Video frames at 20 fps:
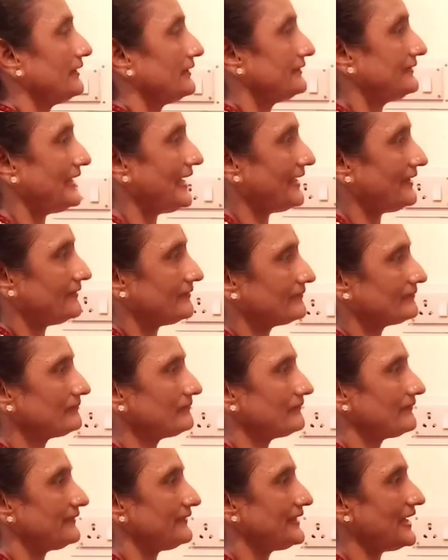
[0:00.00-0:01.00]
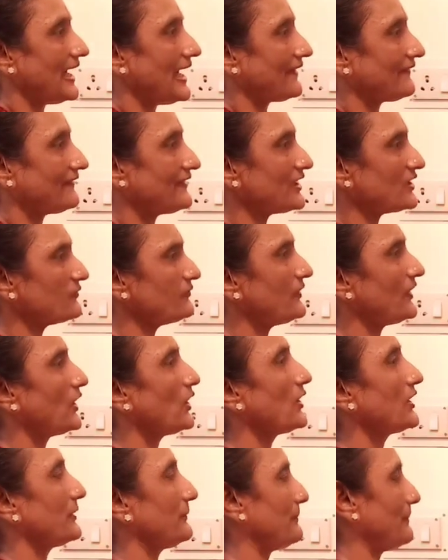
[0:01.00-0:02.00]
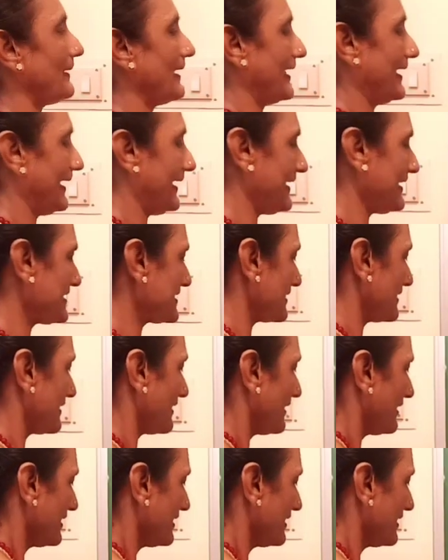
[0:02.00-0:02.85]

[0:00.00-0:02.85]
Then the other fellow replies,